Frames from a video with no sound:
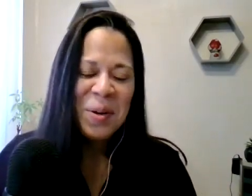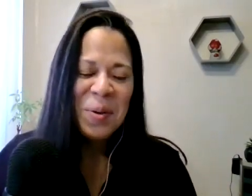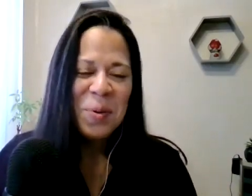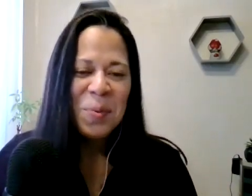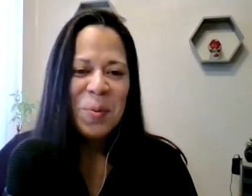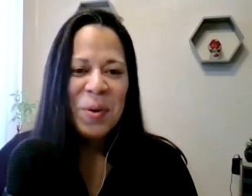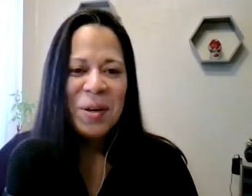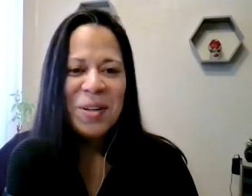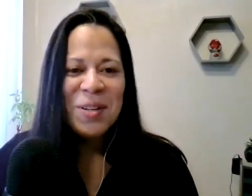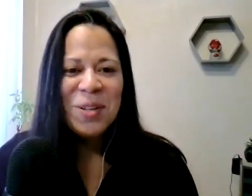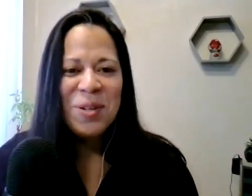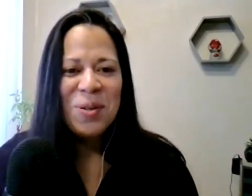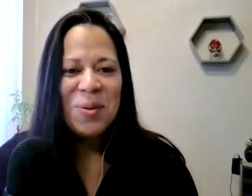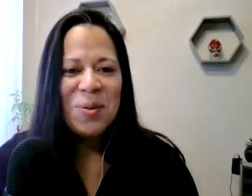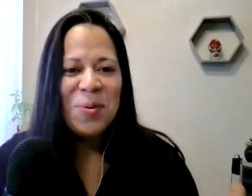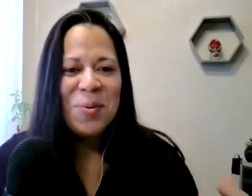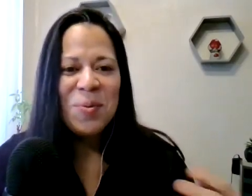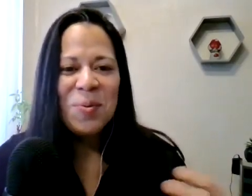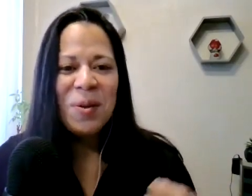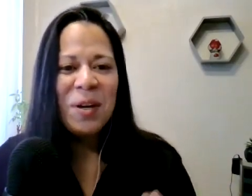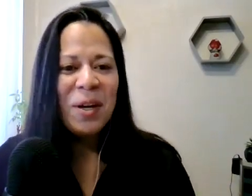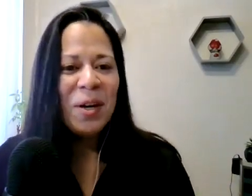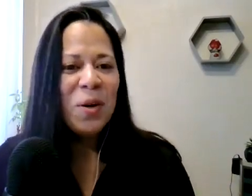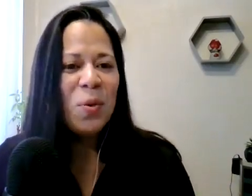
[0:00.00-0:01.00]
Once
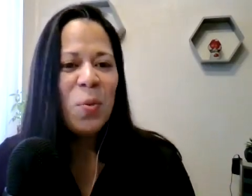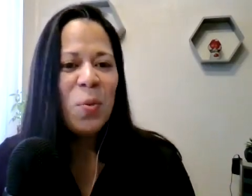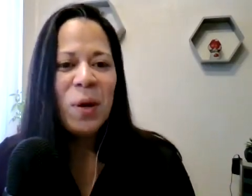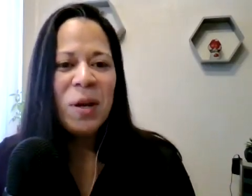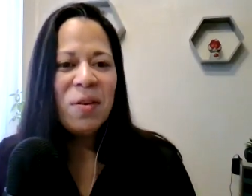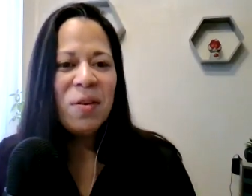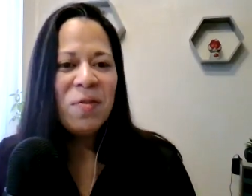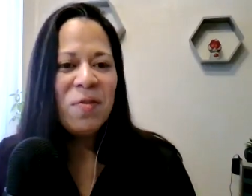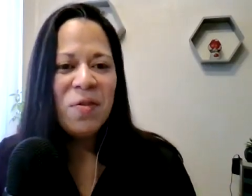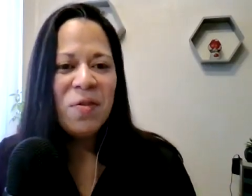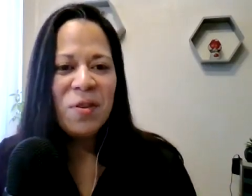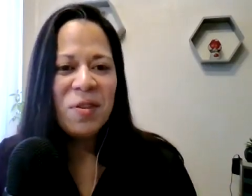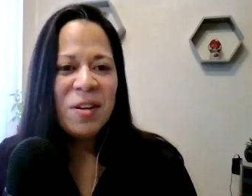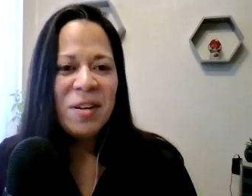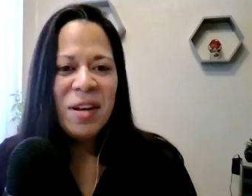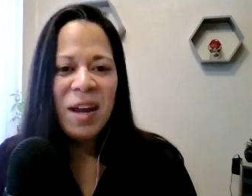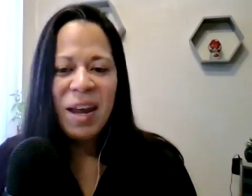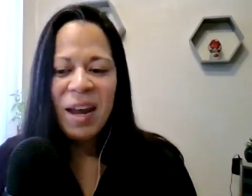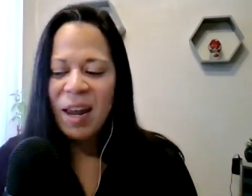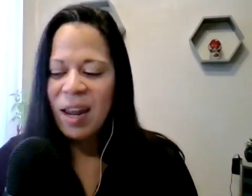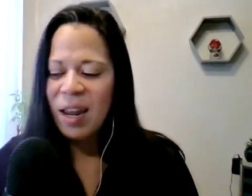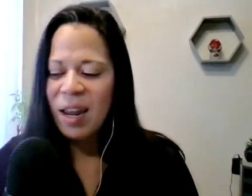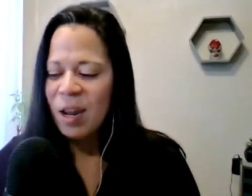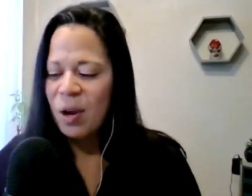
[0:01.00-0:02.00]
you get a win for the
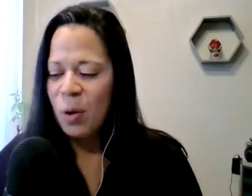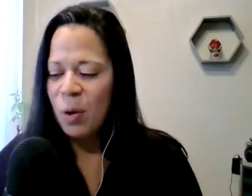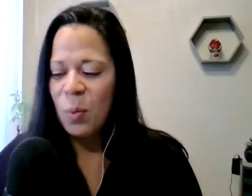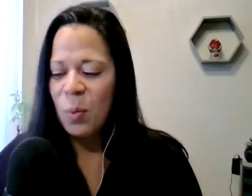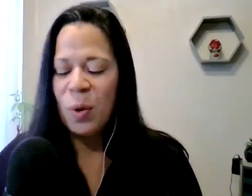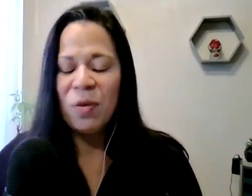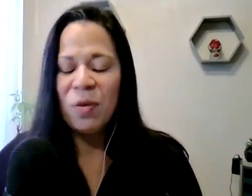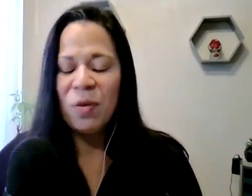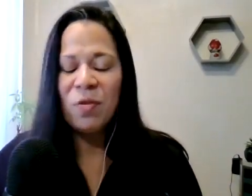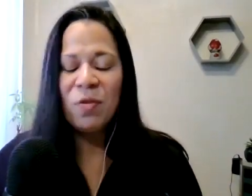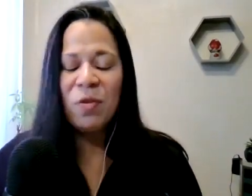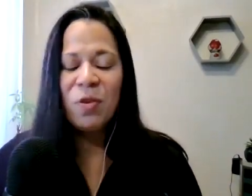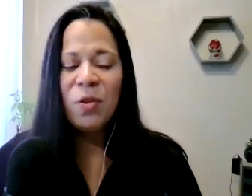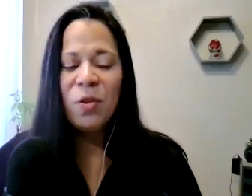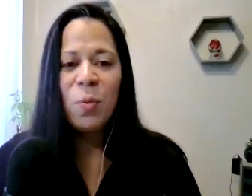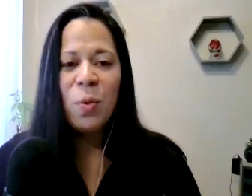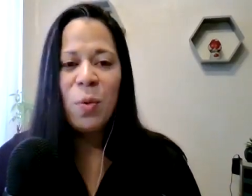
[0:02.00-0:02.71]
day, a win for the